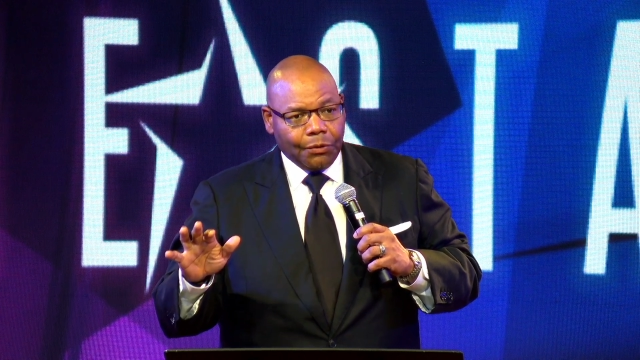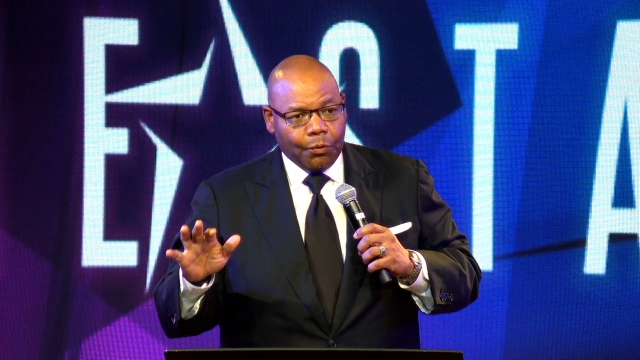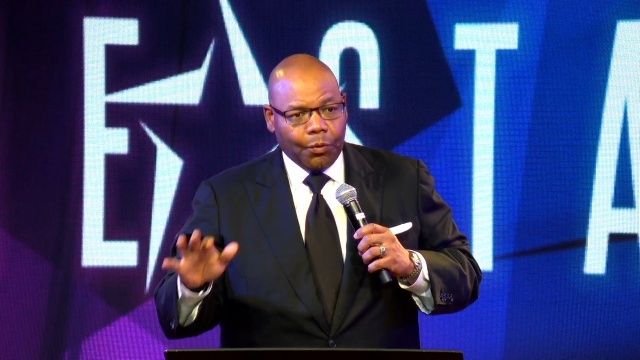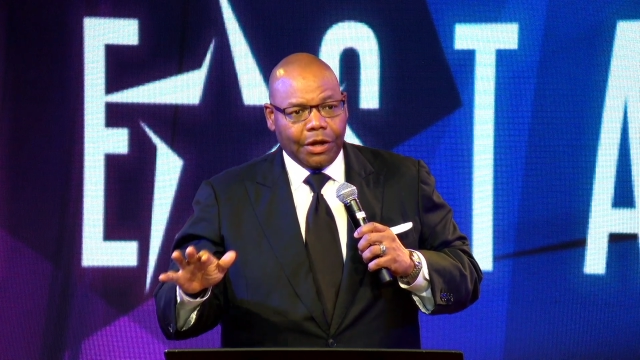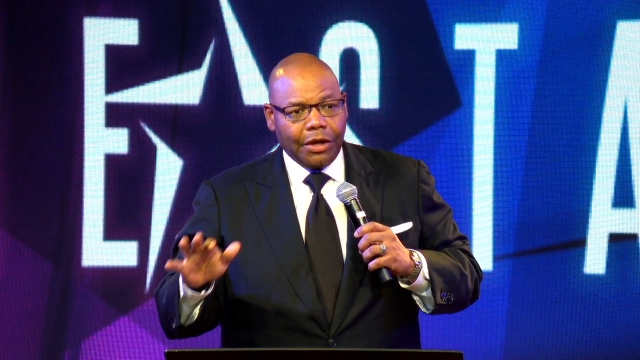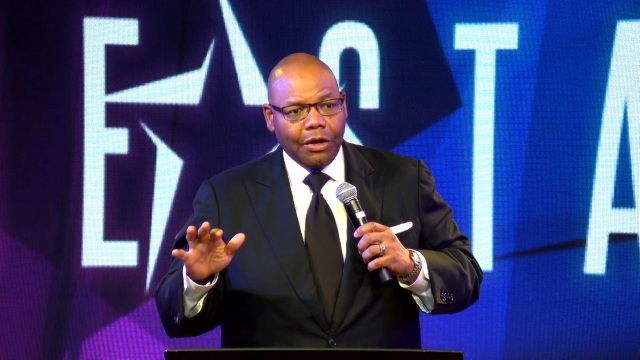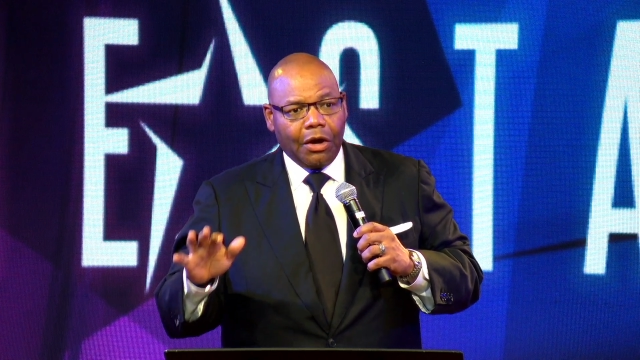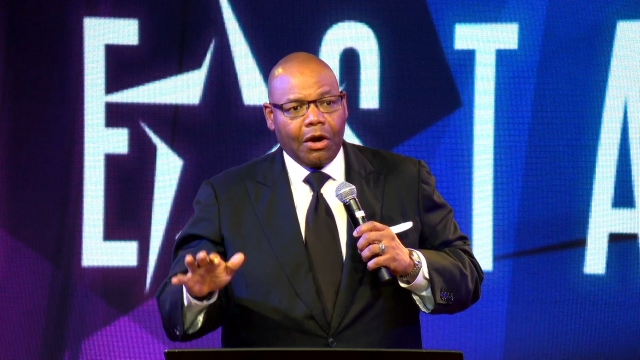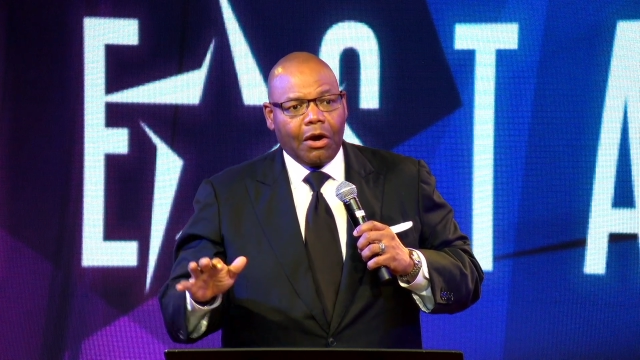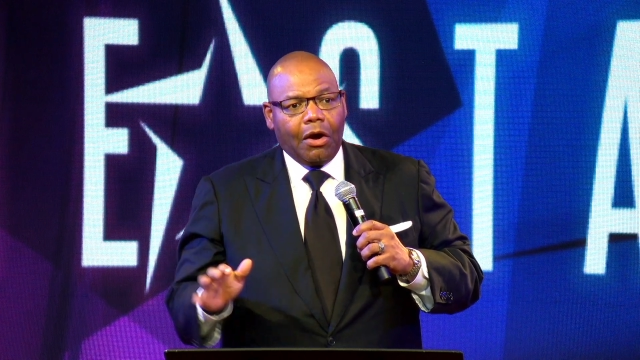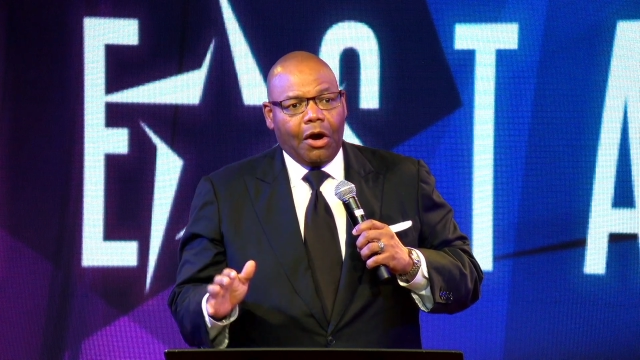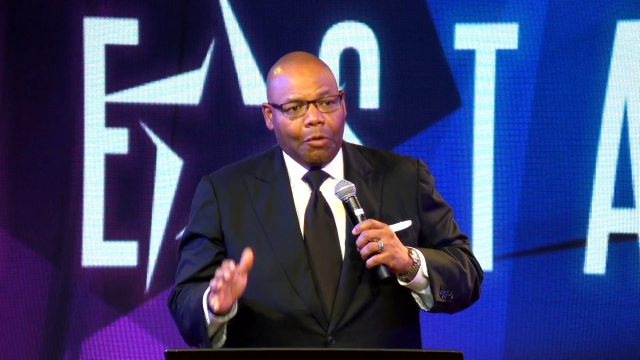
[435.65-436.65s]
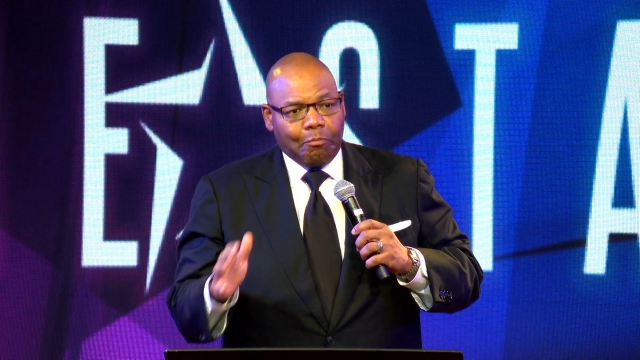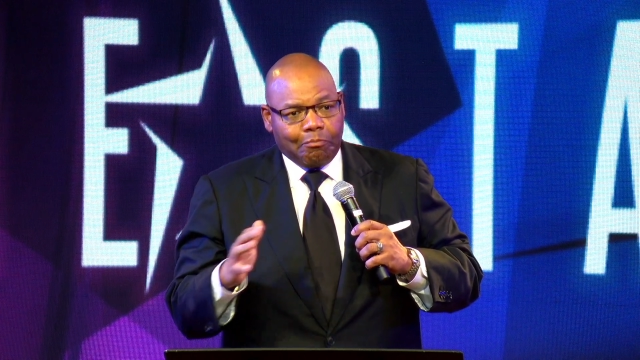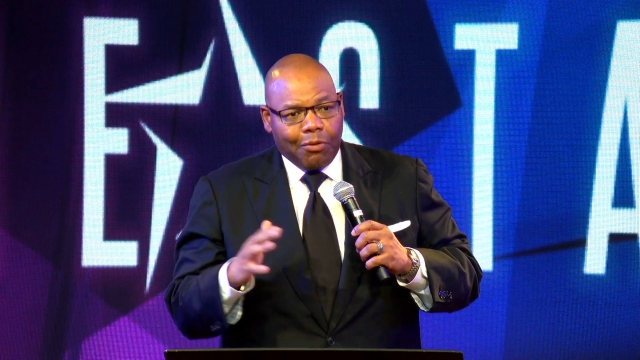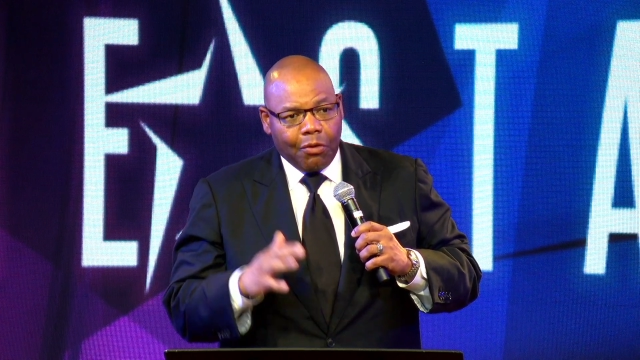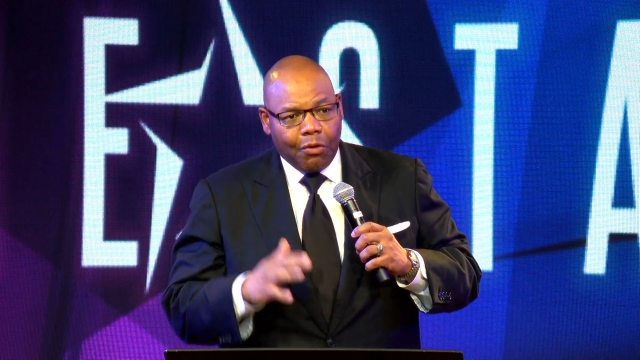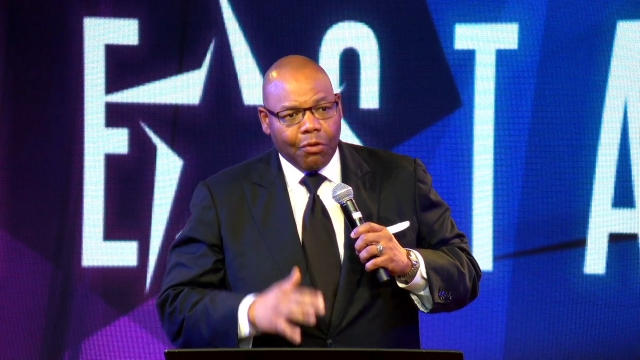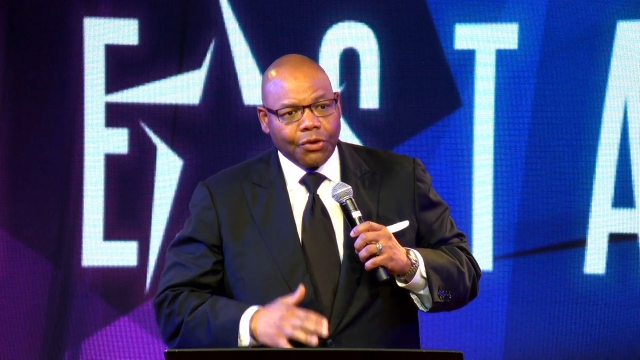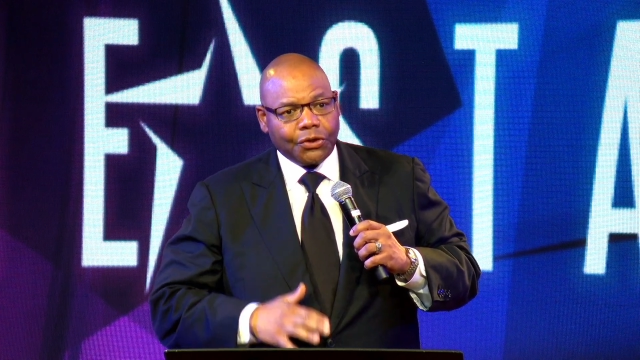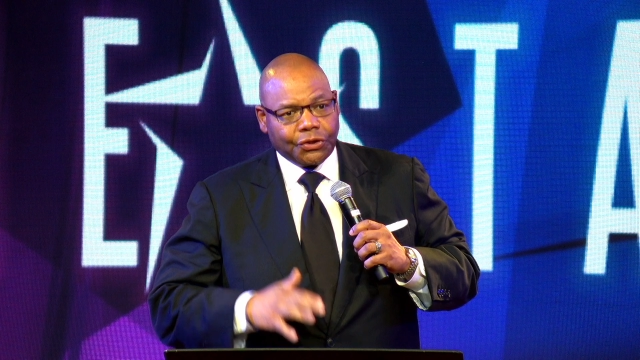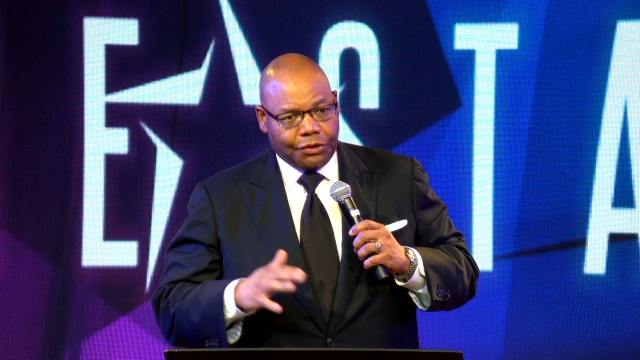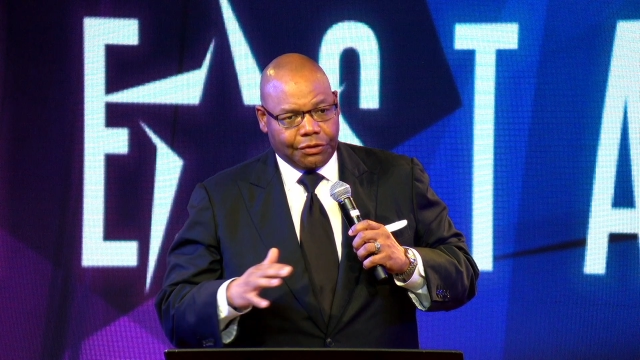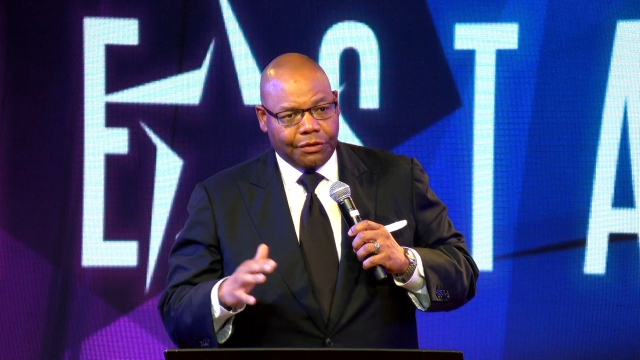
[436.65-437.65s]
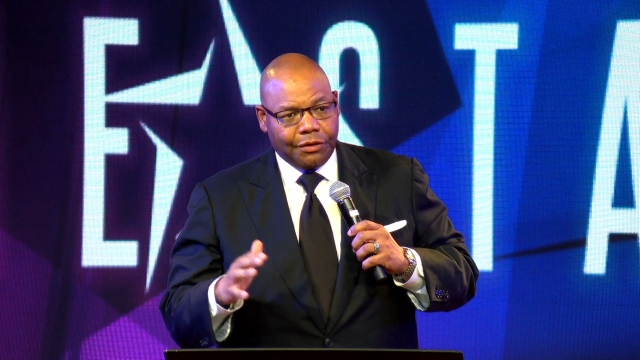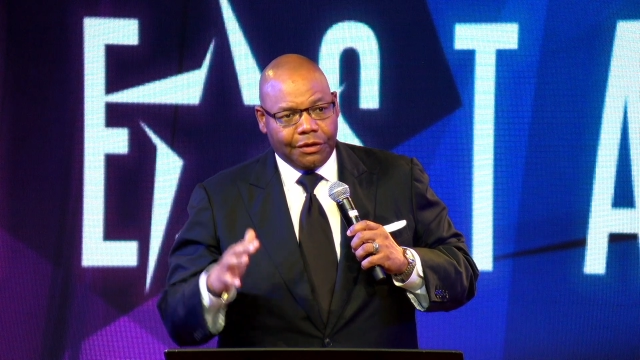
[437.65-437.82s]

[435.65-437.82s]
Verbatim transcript: we are a portion